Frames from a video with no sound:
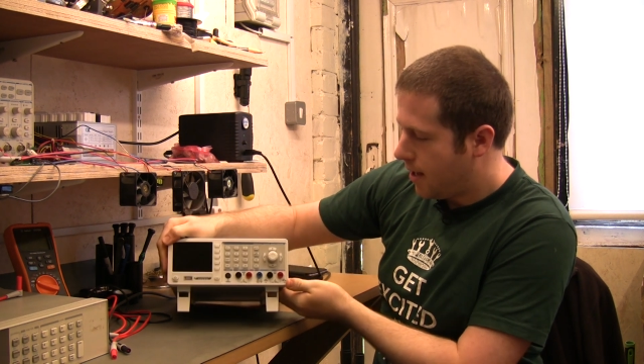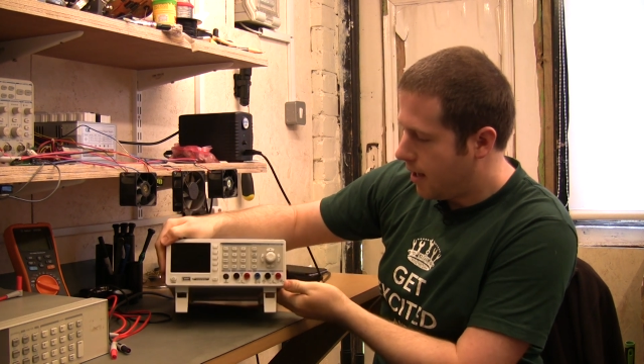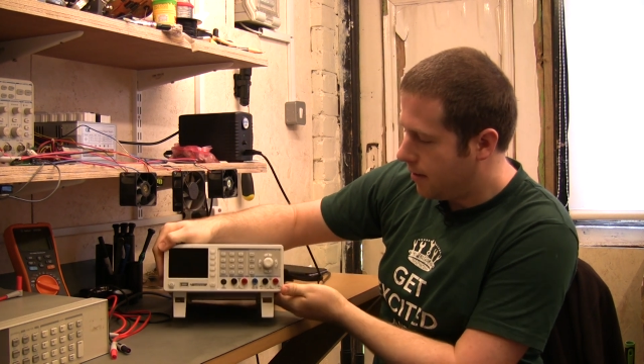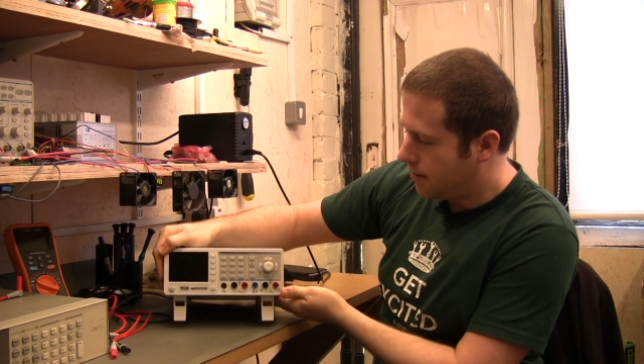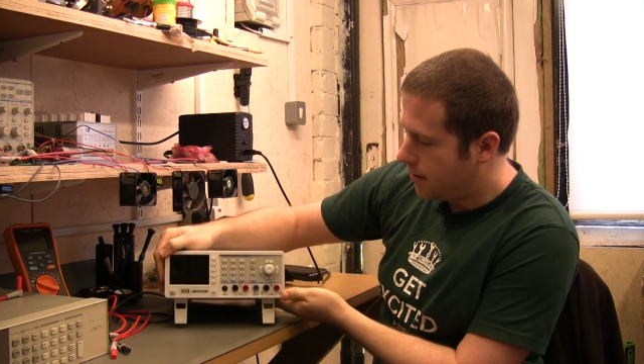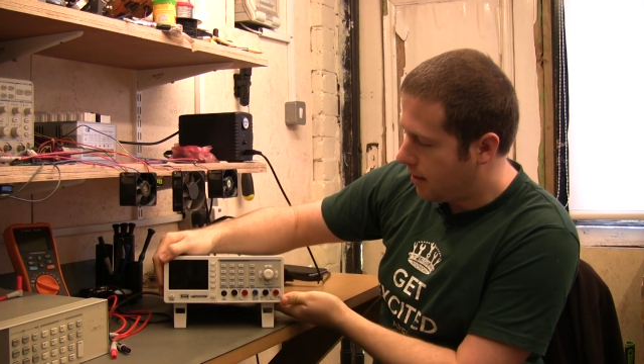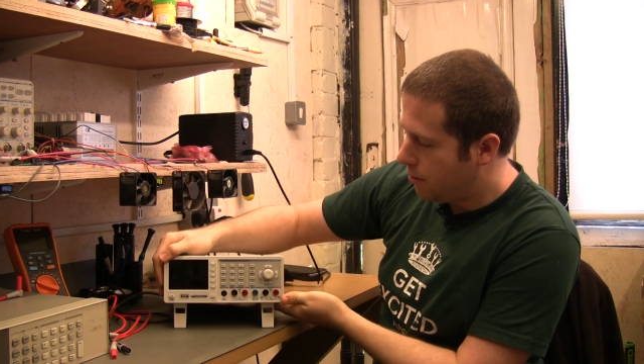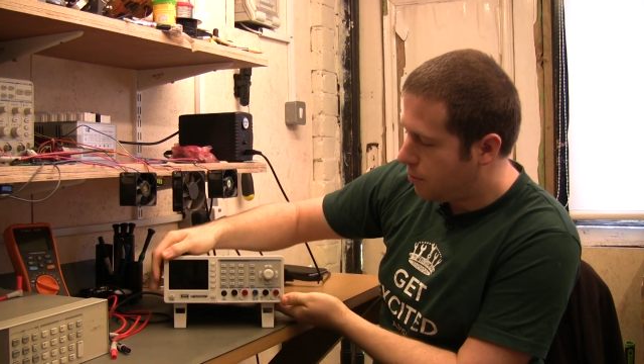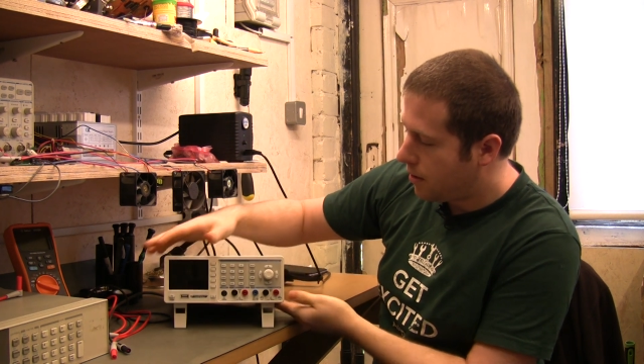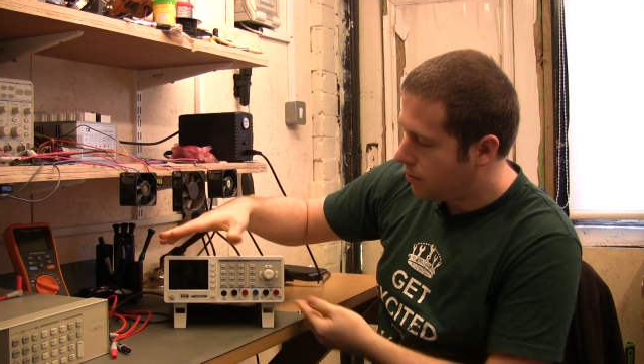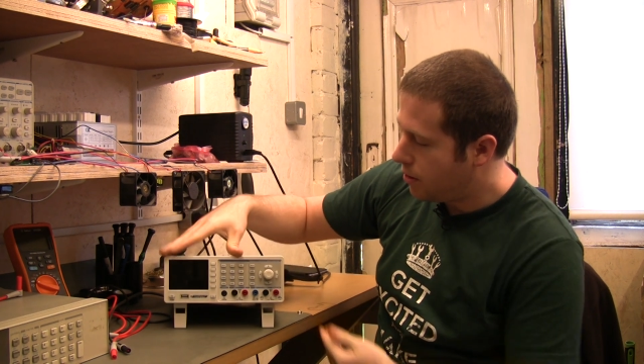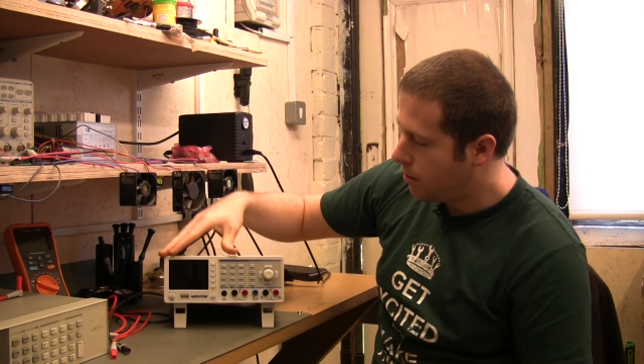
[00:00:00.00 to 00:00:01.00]
And
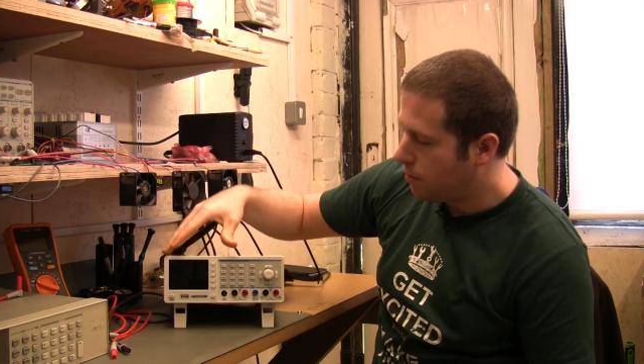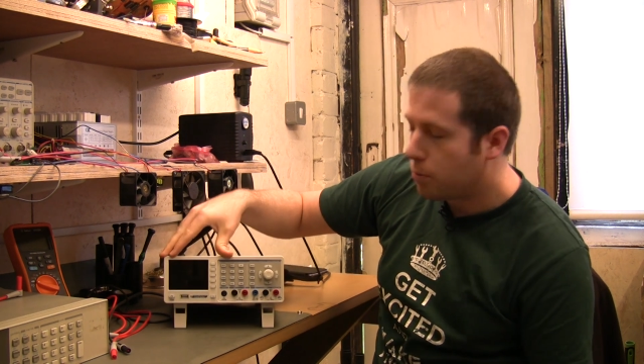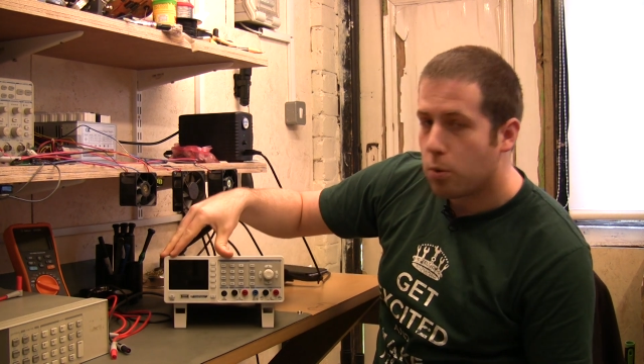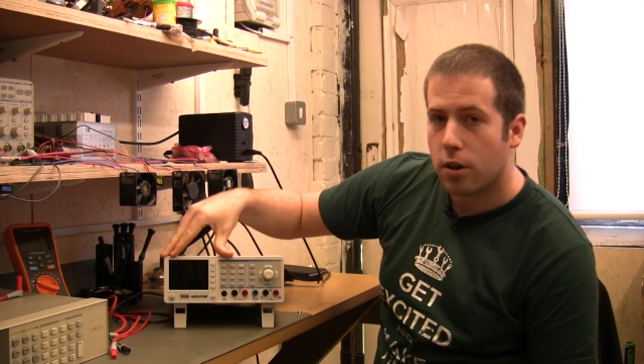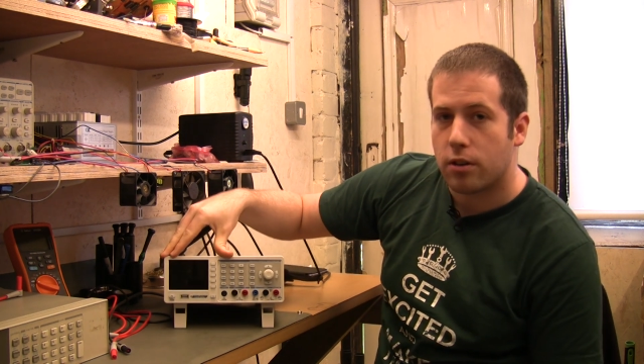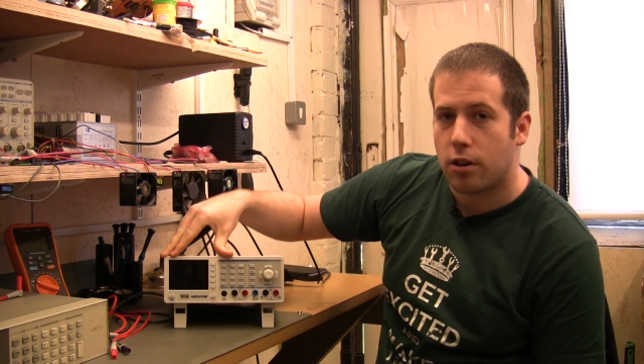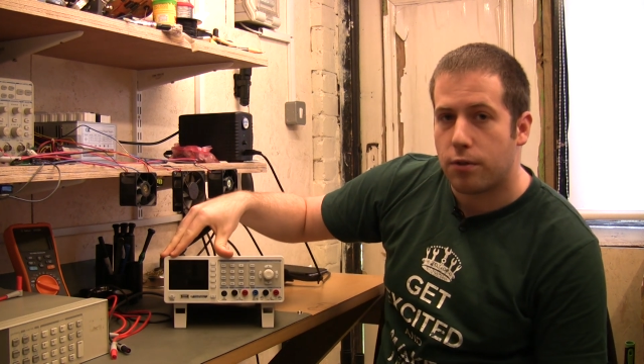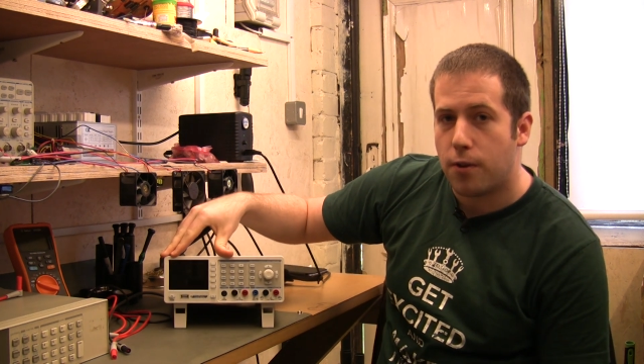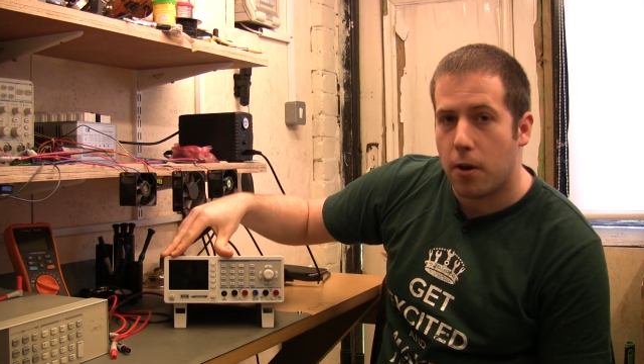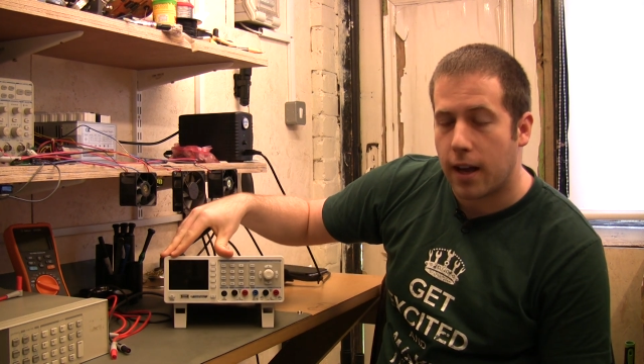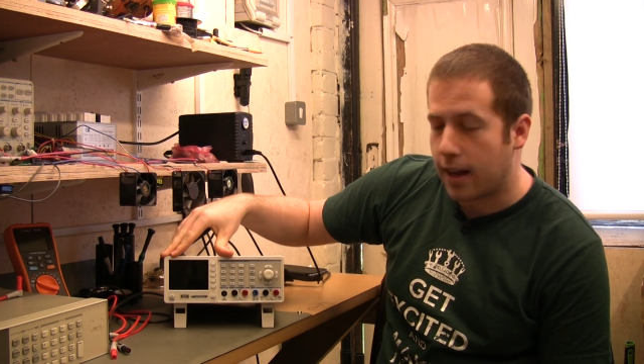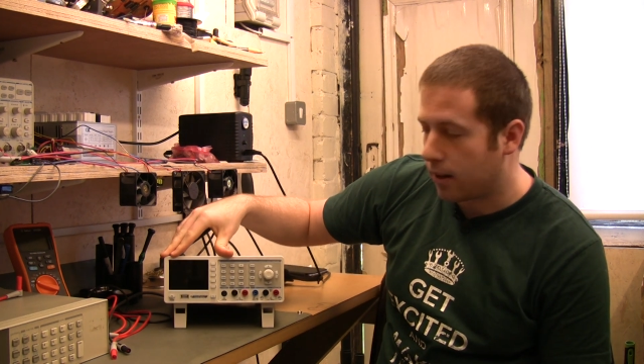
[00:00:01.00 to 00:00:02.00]
it gives you quite a nice
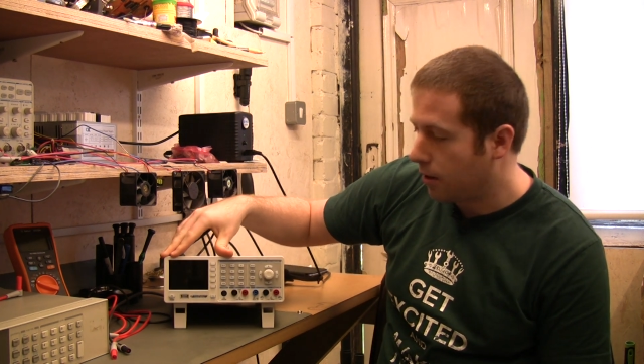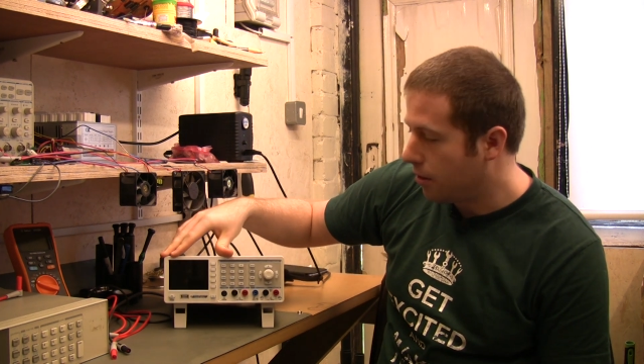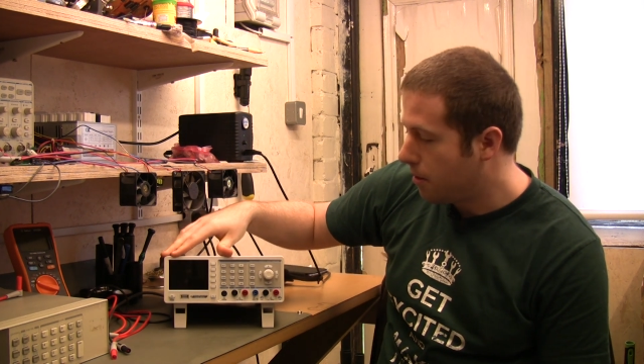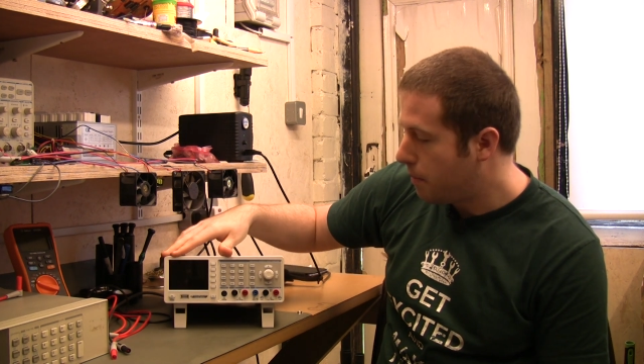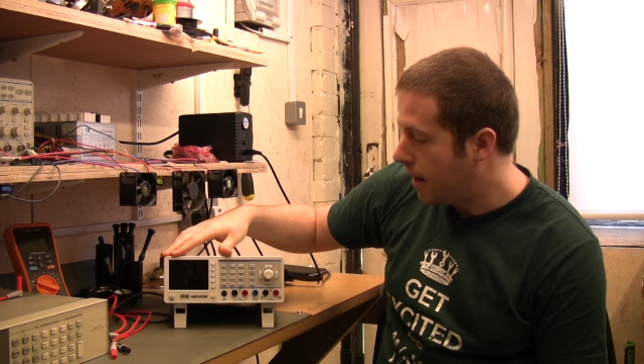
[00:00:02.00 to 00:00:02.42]
viewing angle on the